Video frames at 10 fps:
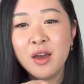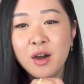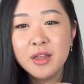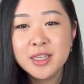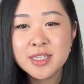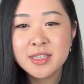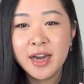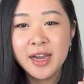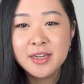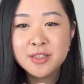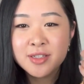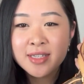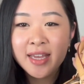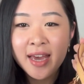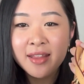on the side. So
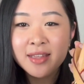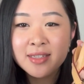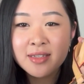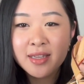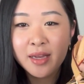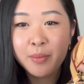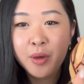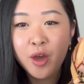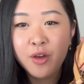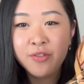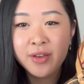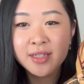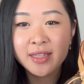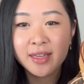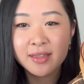see how this is like perfect,
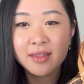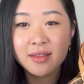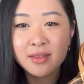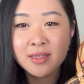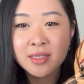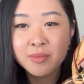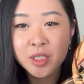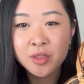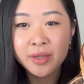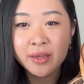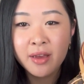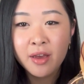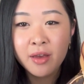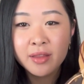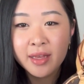like the symmetry,
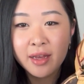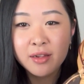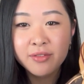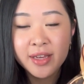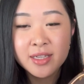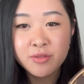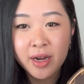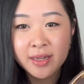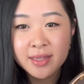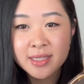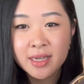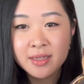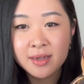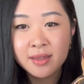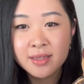the LV is right in the
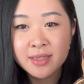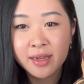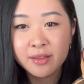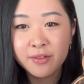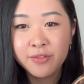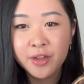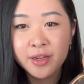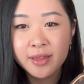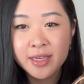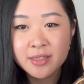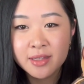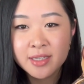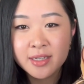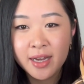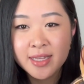center, there's like the fleur-de-lis on the
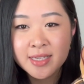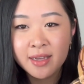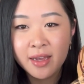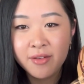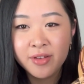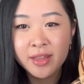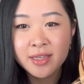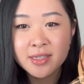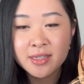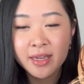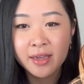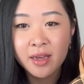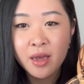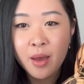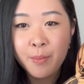sides here, everything's just like
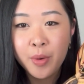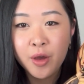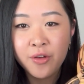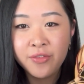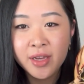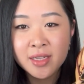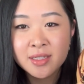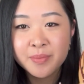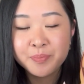perfect.